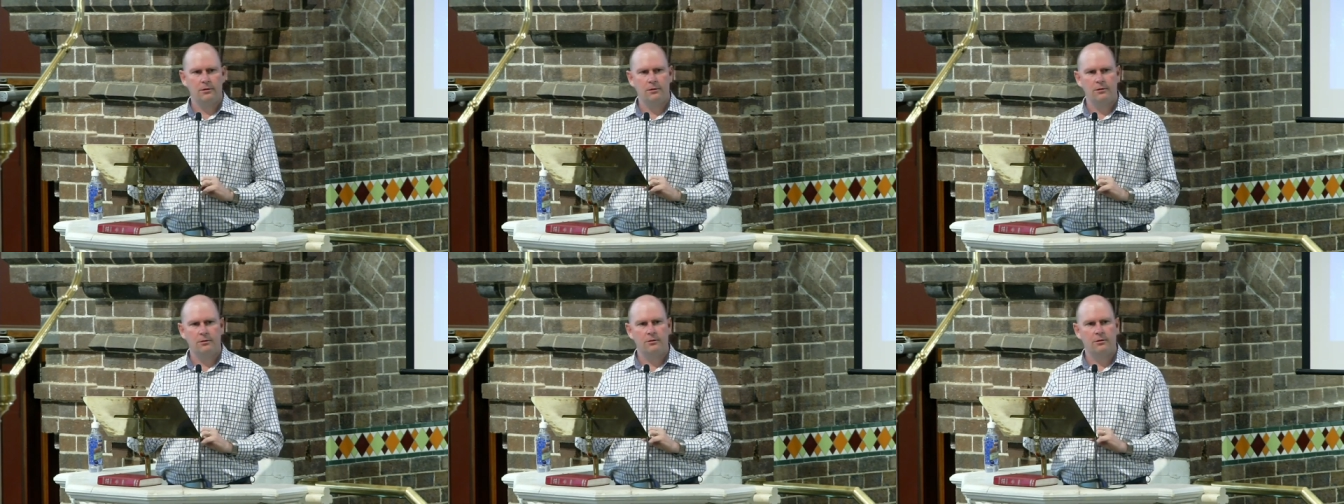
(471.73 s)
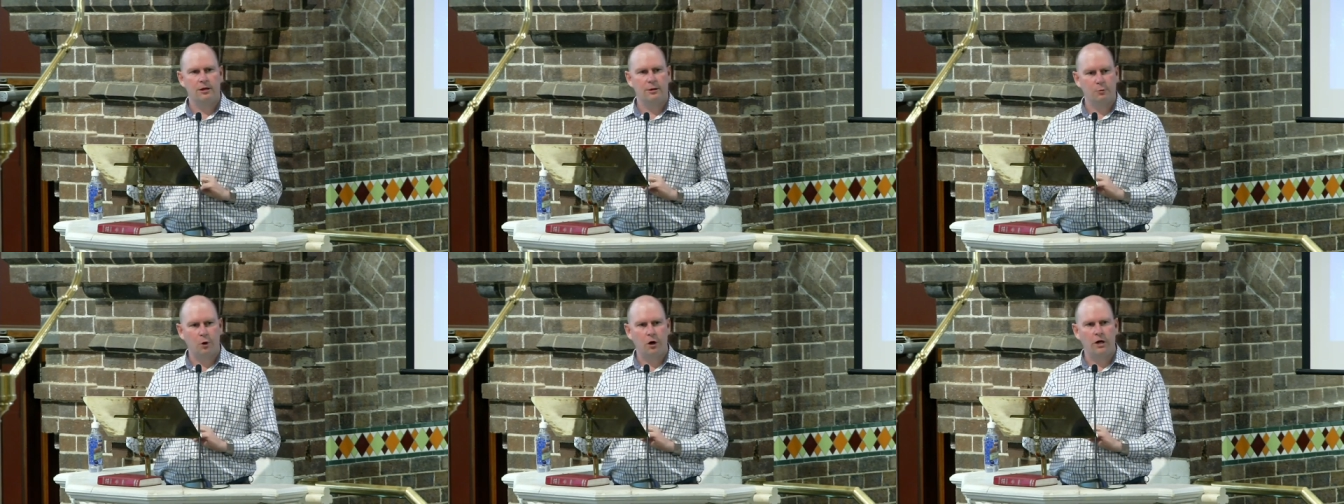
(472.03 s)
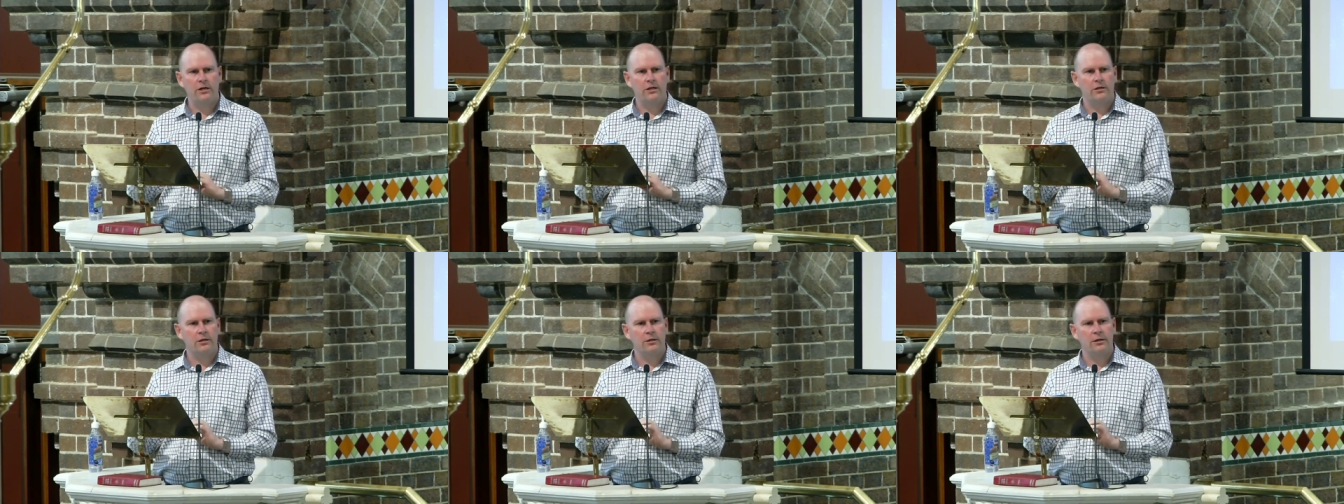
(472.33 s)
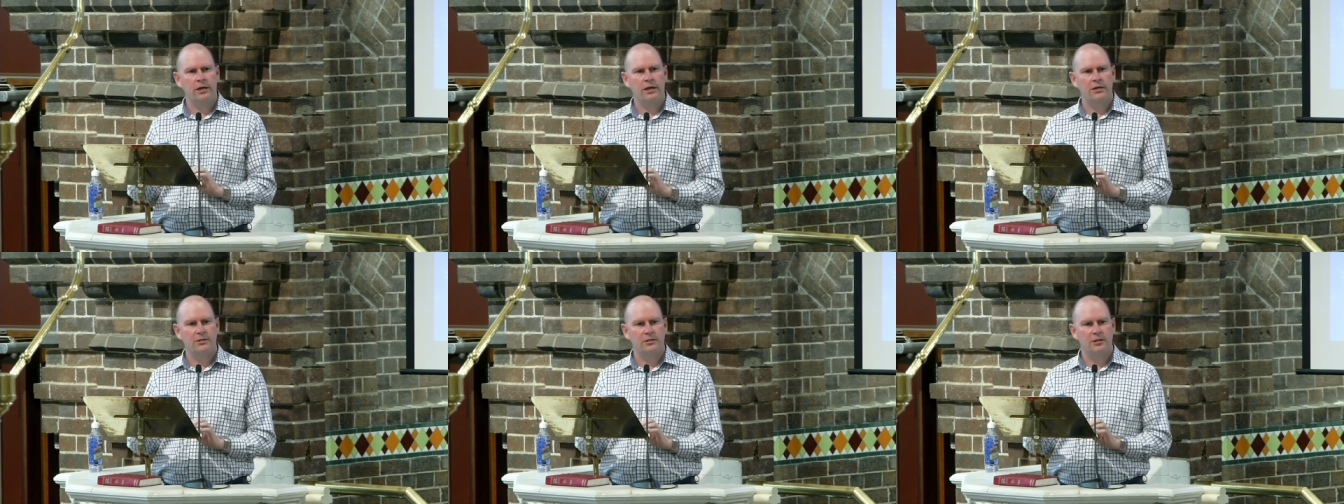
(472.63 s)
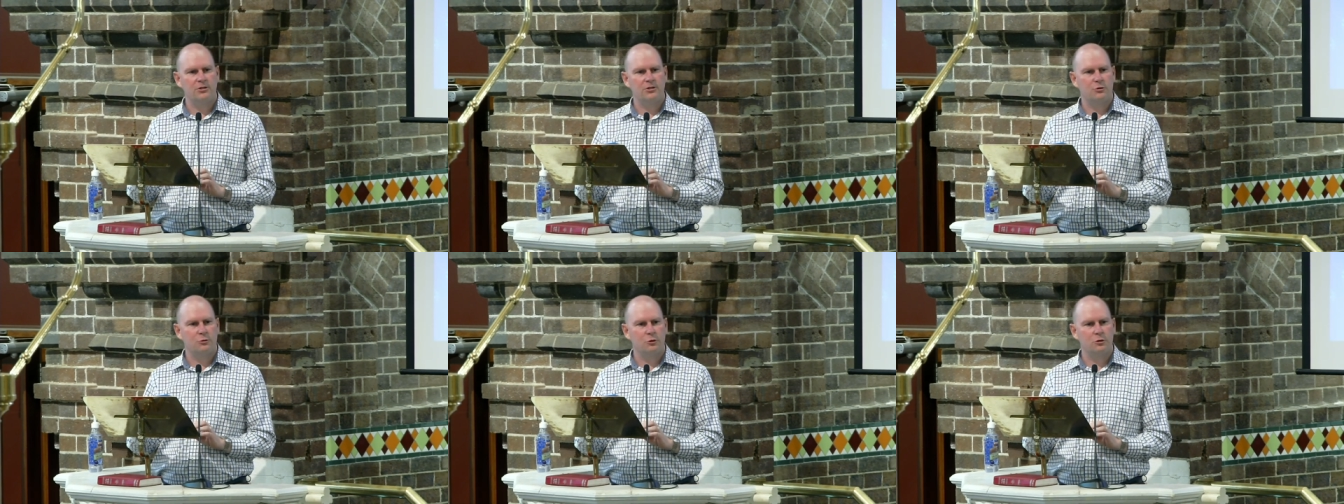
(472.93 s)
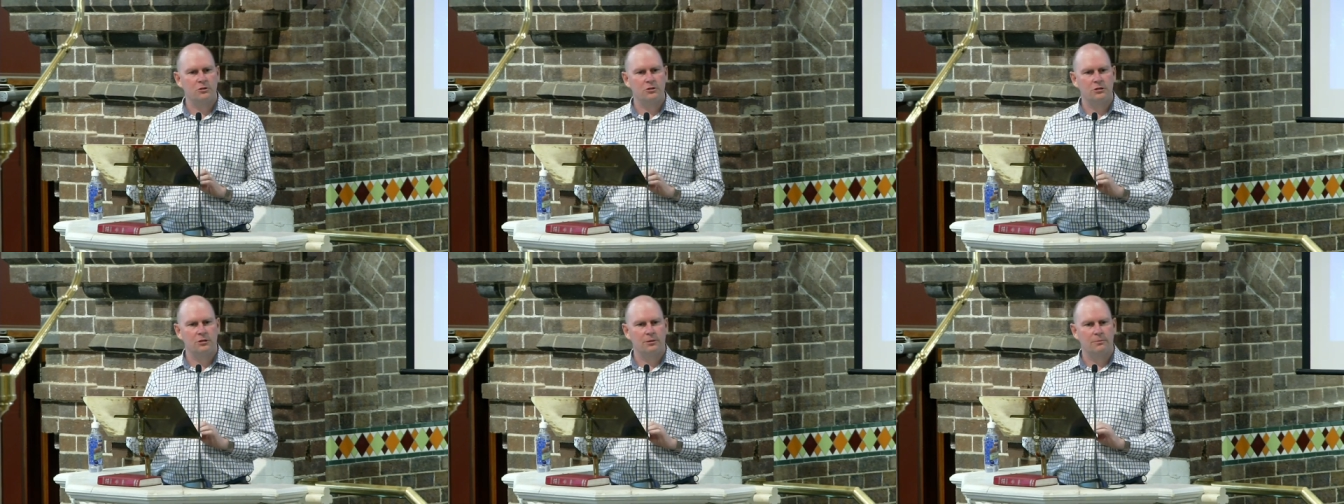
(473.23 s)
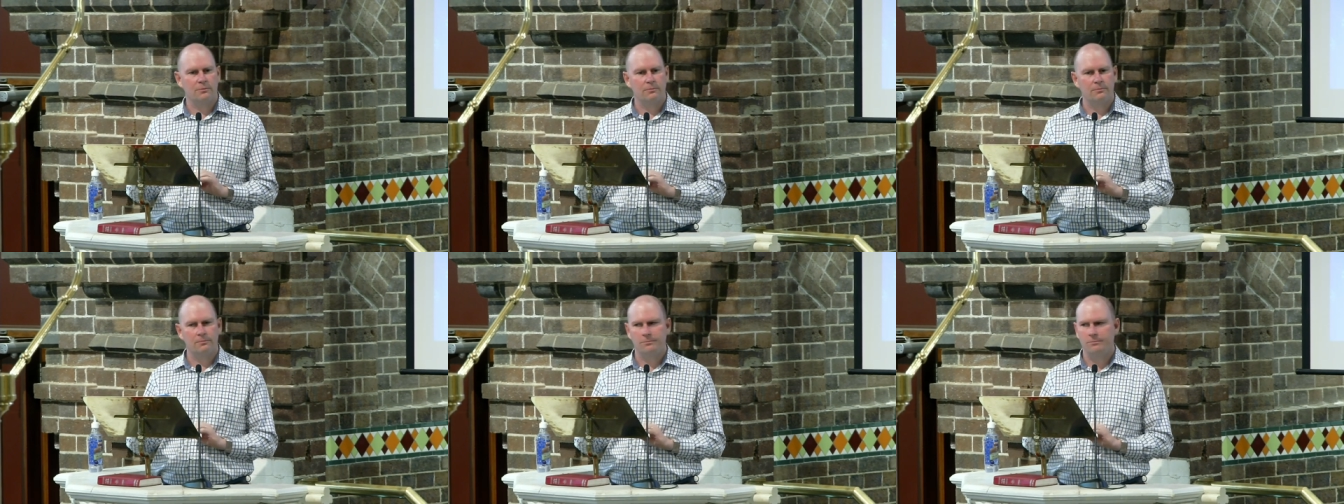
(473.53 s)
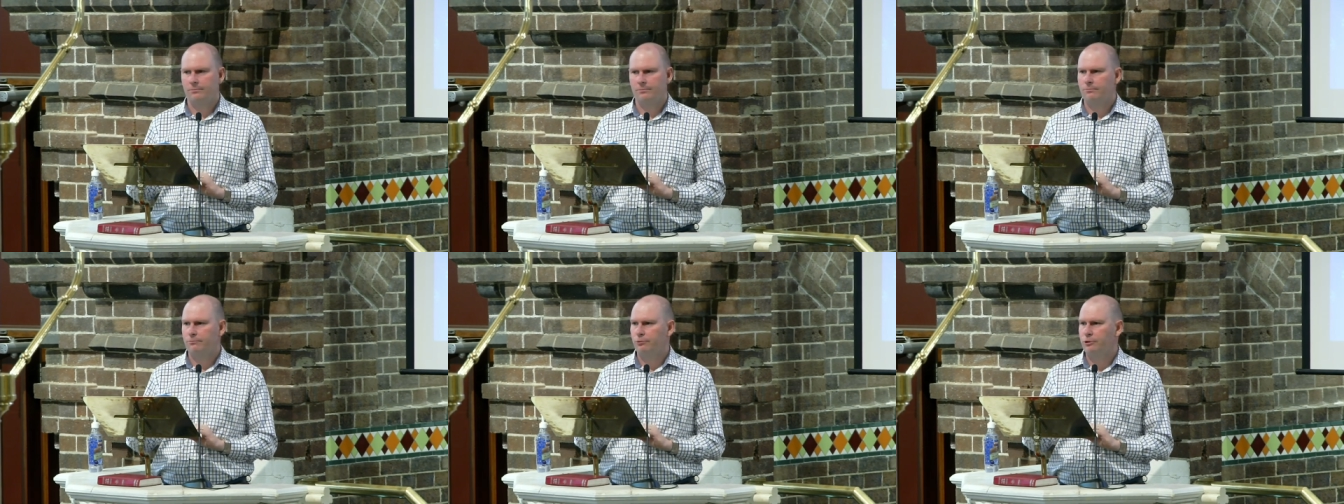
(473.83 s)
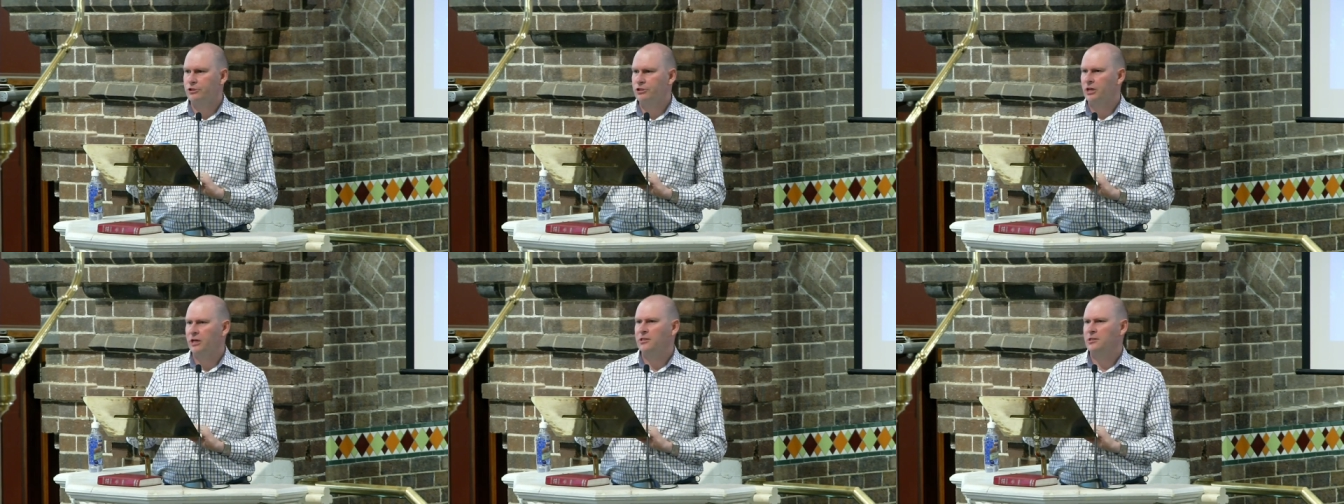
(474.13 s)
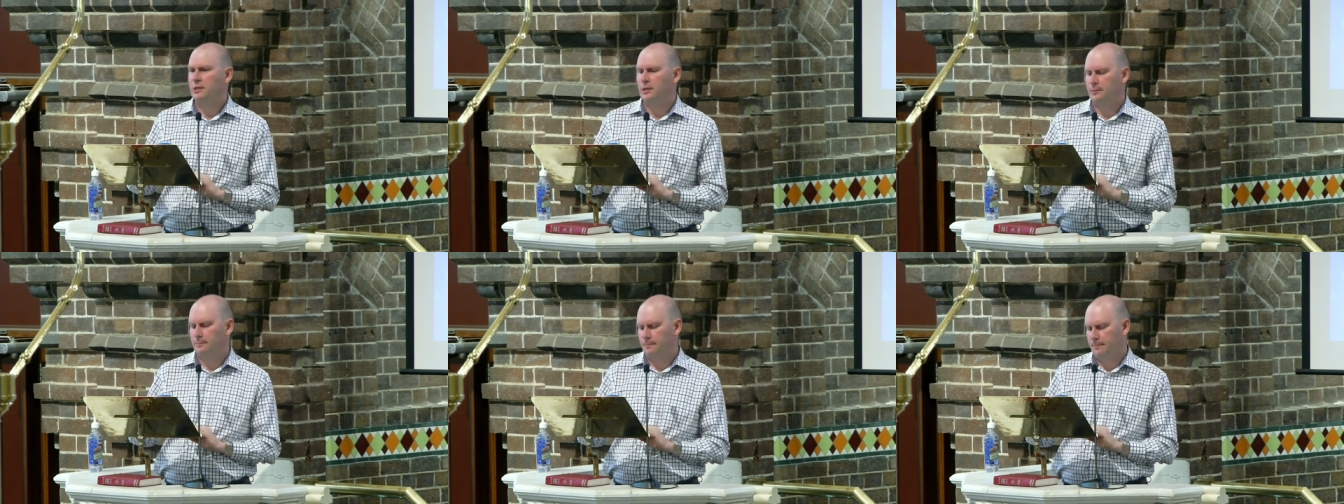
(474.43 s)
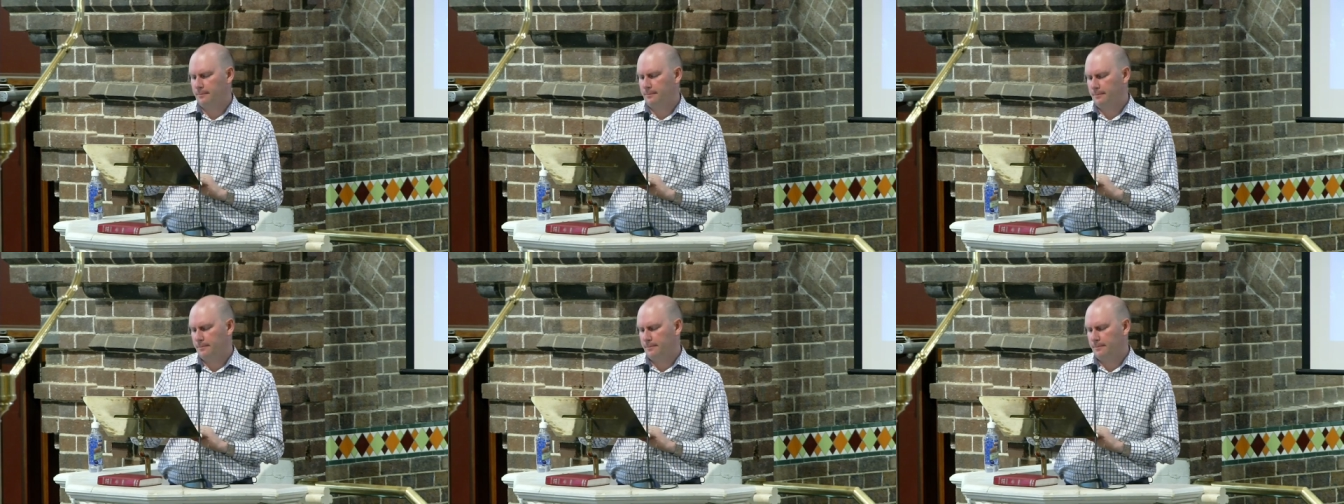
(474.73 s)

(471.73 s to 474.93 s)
then why did the leaders in Jerusalem reject him?